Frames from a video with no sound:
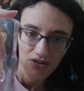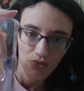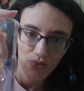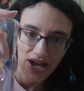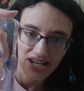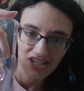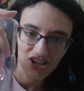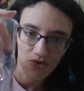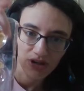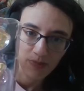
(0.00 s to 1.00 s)
when you
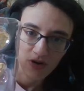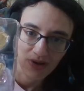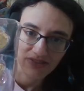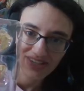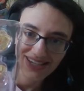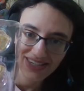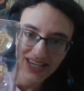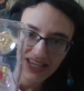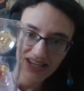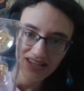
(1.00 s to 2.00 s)
don't want to put one of these
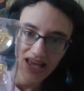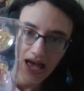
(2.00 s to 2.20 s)
in.